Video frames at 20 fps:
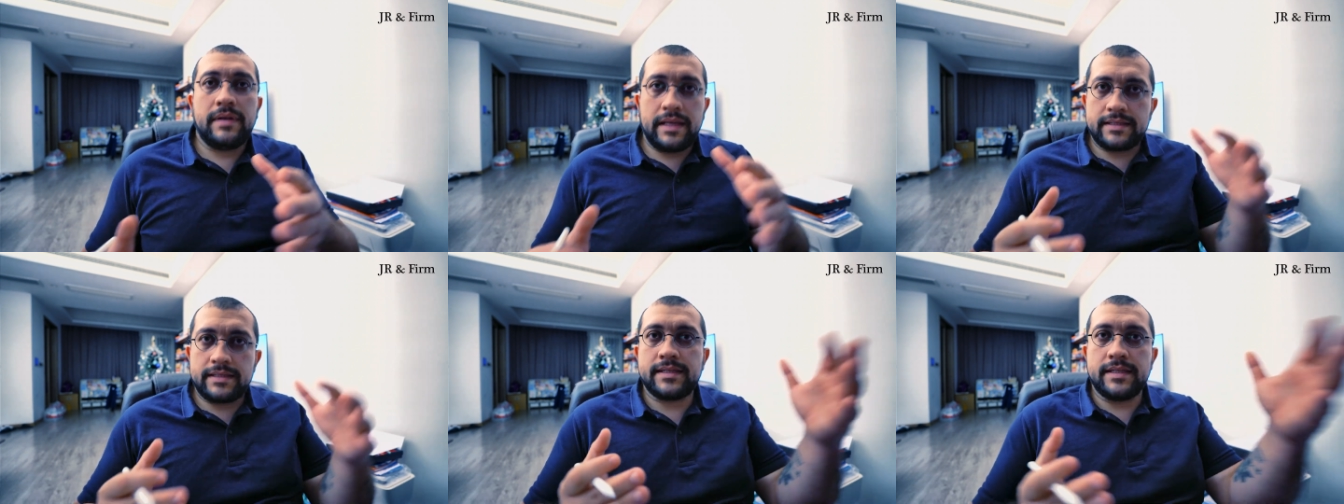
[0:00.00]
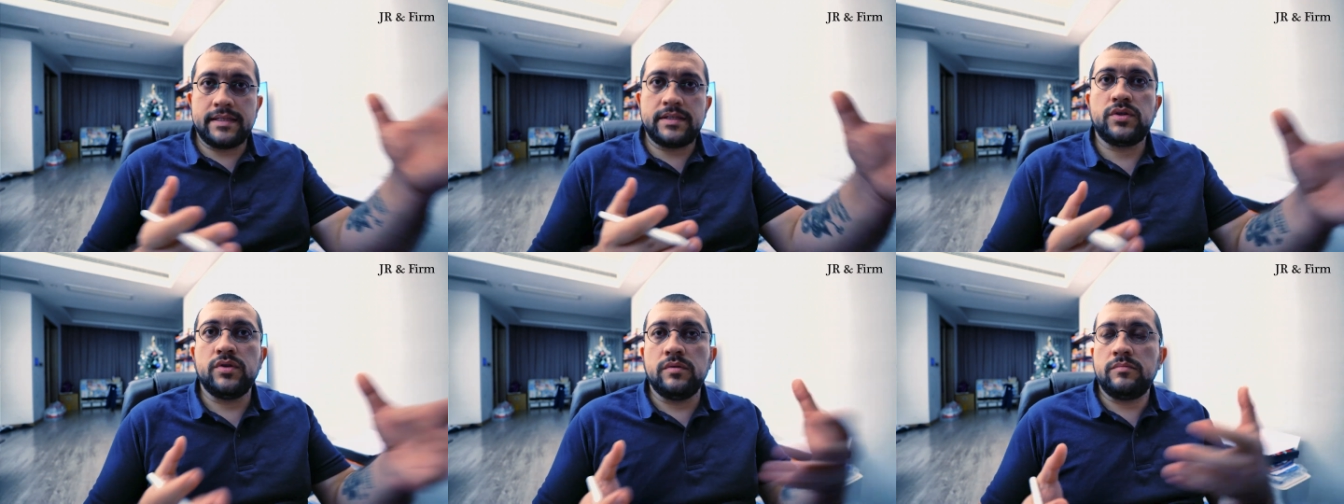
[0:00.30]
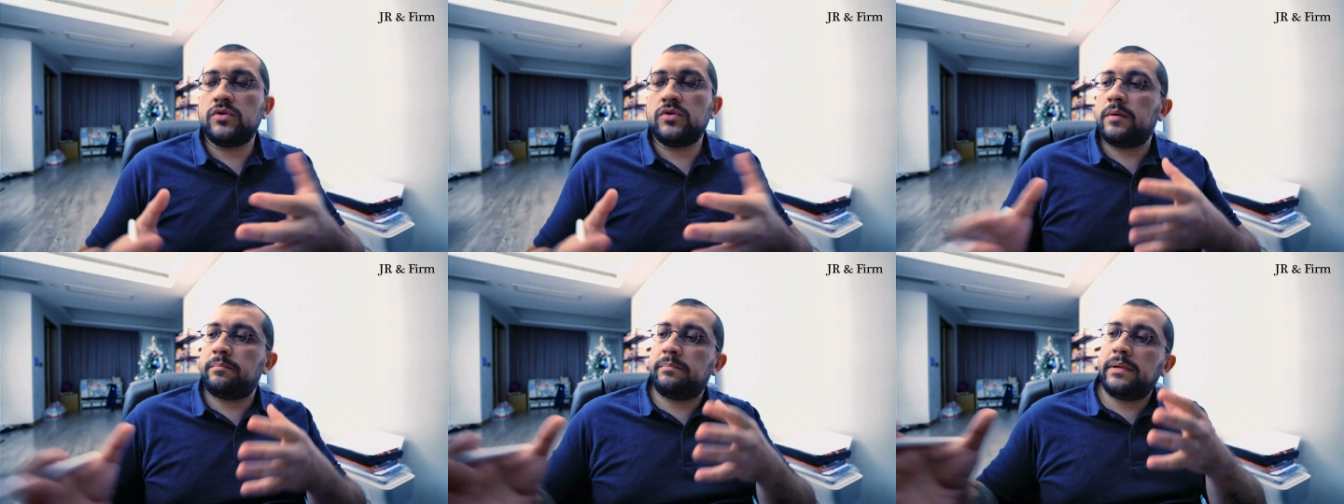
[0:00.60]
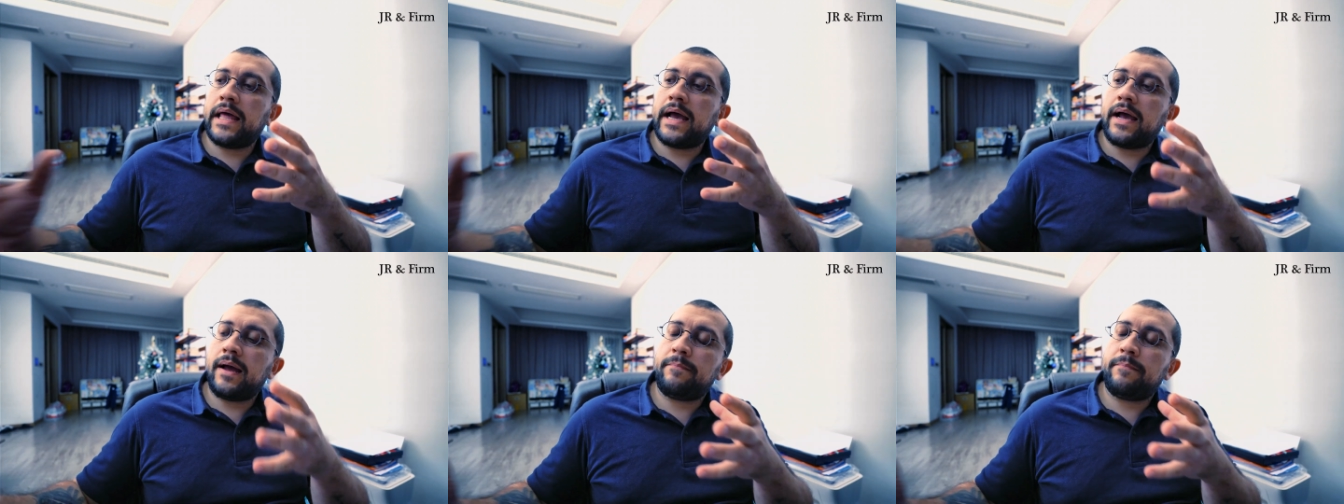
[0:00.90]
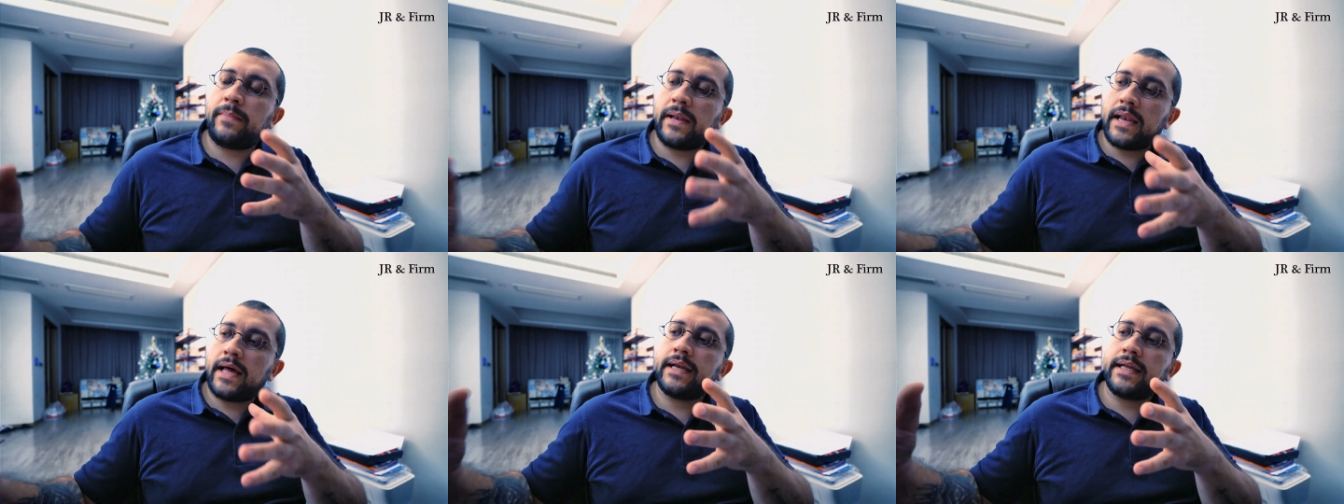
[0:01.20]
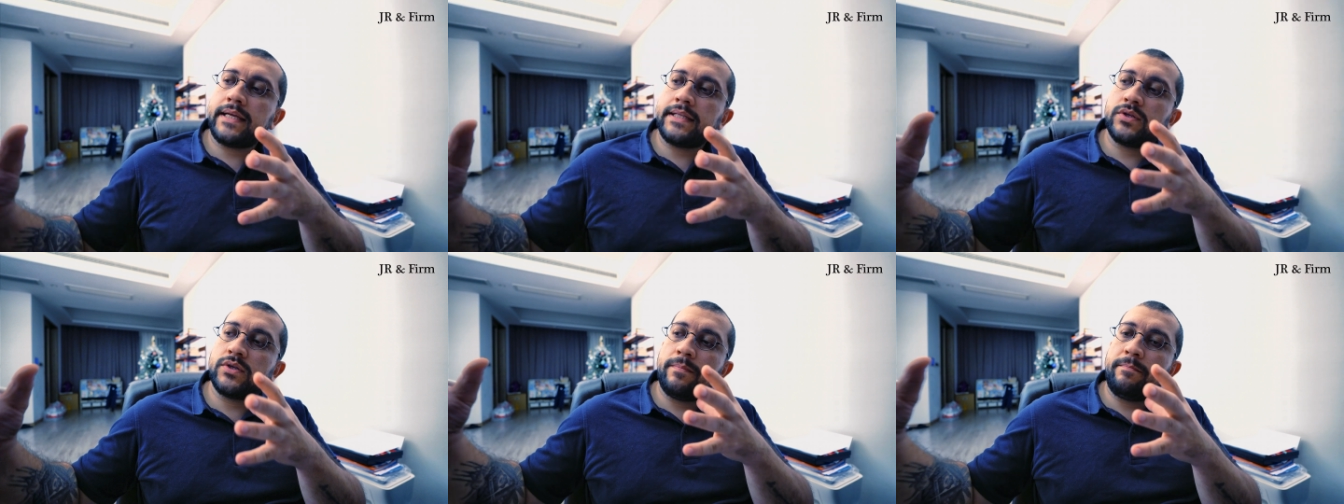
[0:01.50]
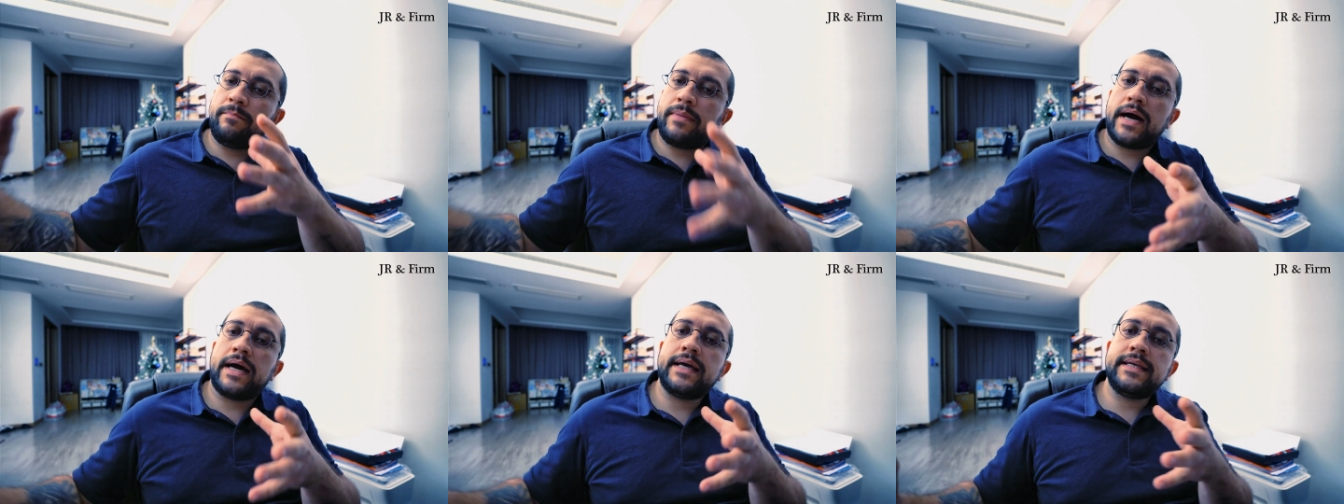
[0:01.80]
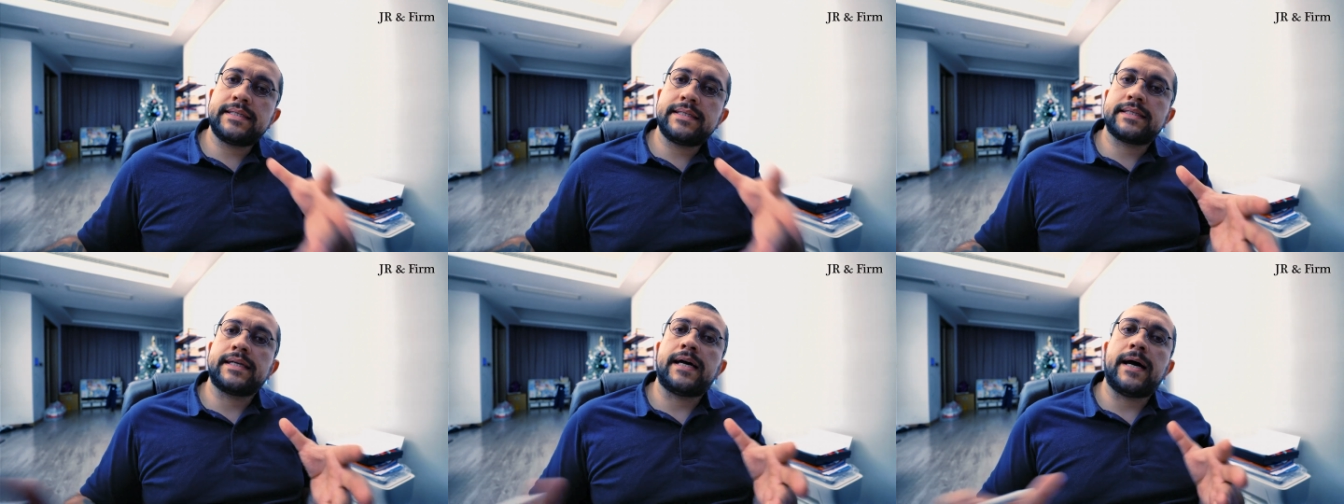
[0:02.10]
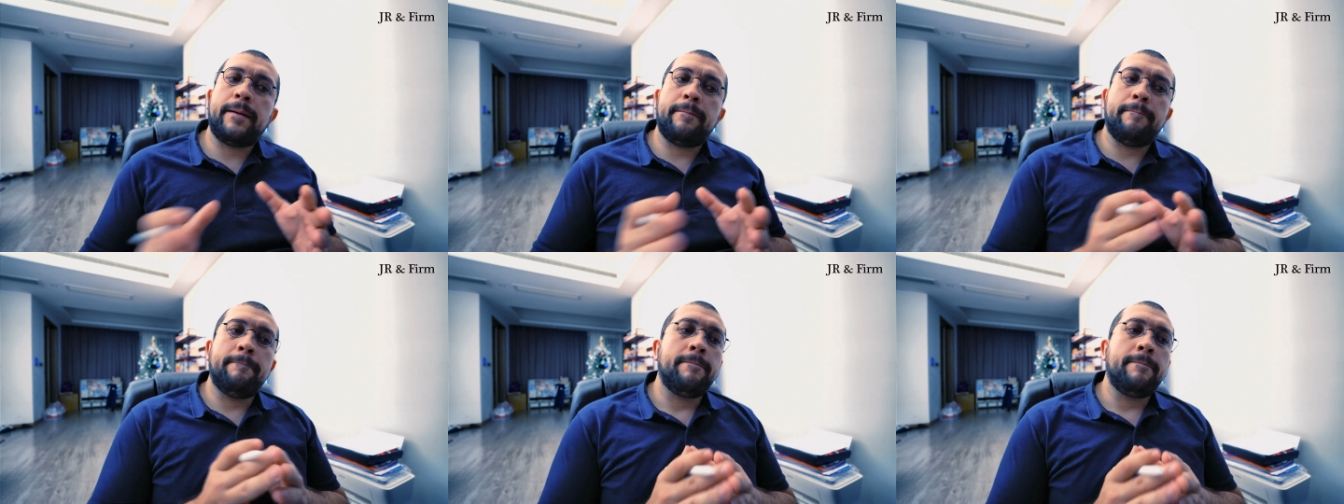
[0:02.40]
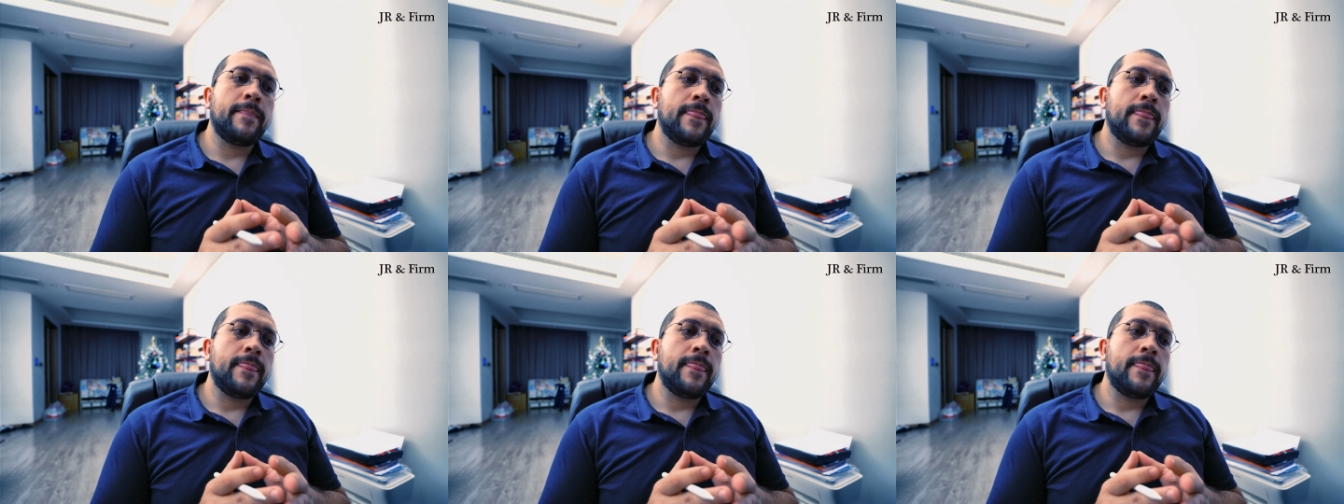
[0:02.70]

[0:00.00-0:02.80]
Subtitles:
let's assume you're planning to buy some